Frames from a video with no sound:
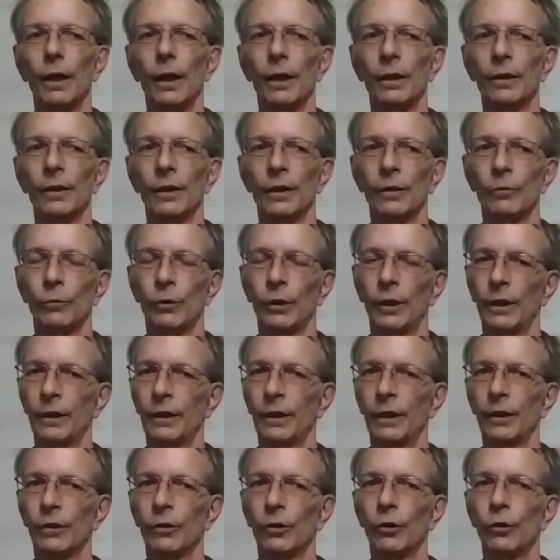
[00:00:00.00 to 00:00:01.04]
And then when I
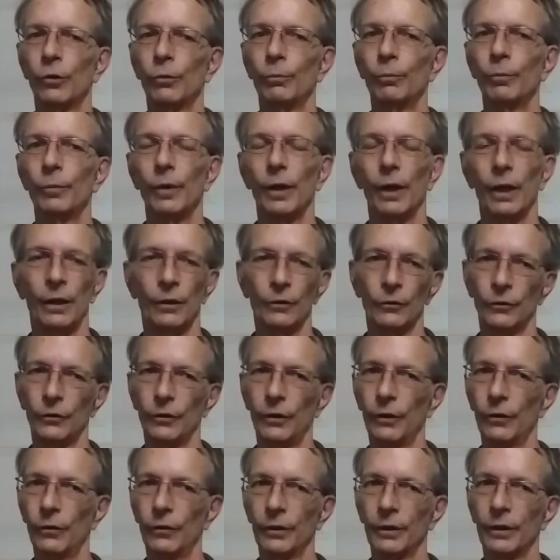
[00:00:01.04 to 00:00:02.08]
get home, I'll
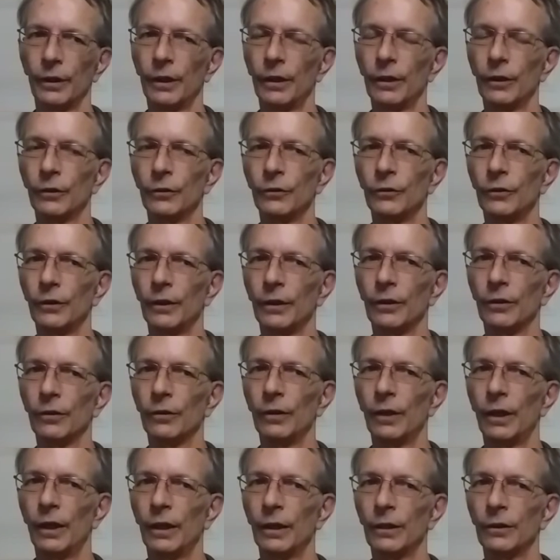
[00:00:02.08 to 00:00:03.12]
sell the cars at the
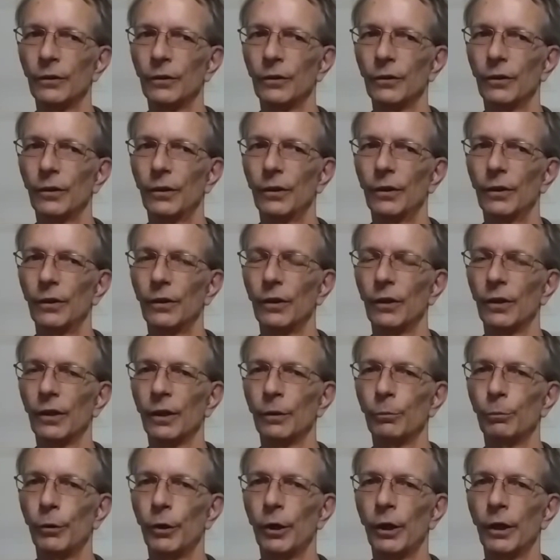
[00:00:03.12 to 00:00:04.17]
lot that I
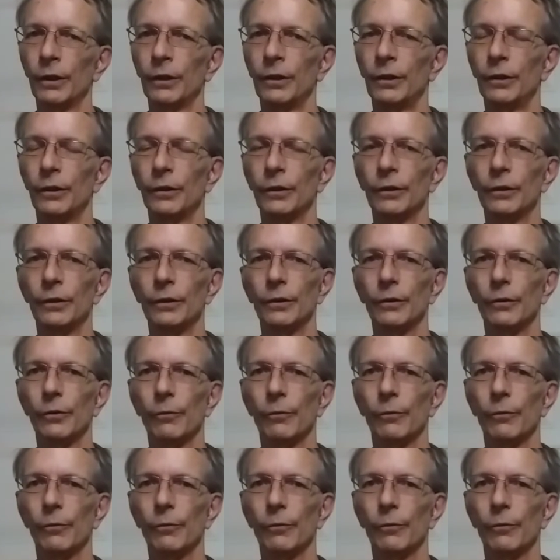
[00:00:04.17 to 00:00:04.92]
bought here.